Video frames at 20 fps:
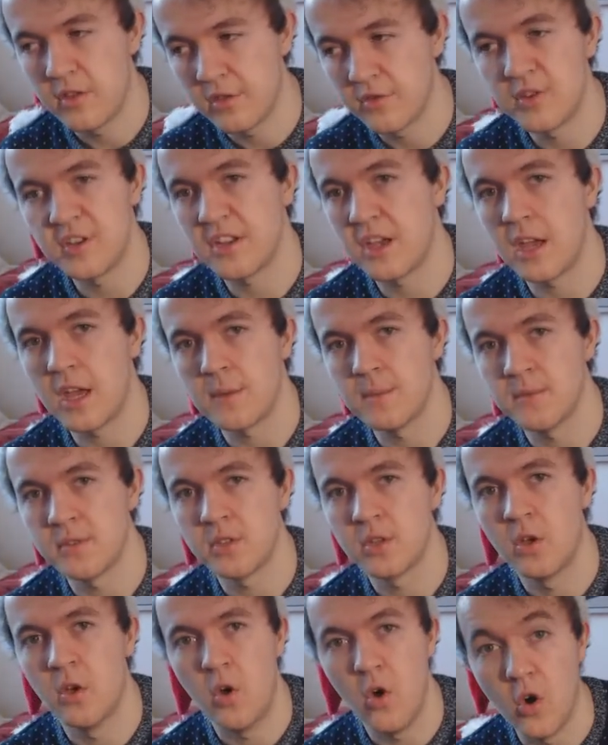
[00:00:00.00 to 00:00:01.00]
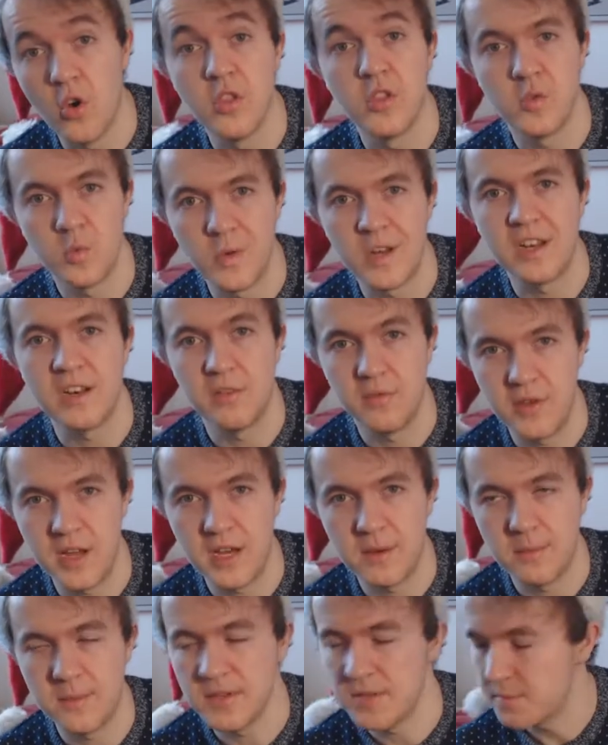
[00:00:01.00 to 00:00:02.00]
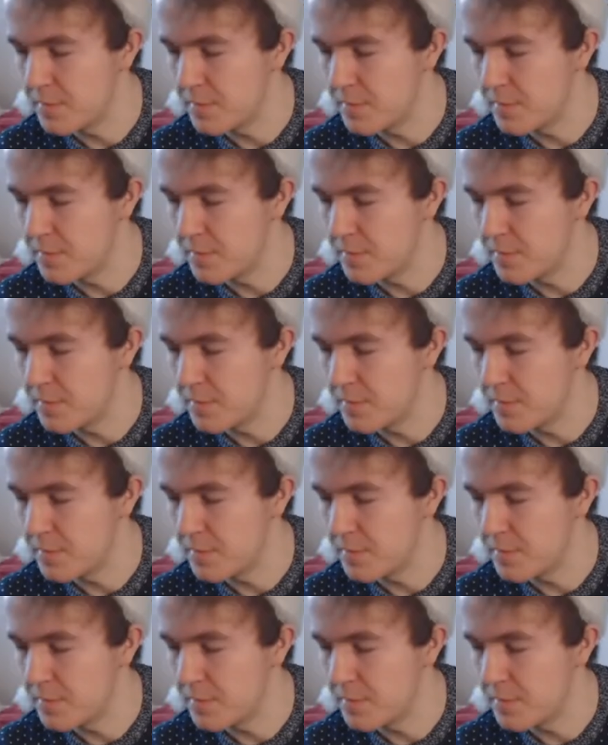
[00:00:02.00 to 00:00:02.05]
three games on the wheel available.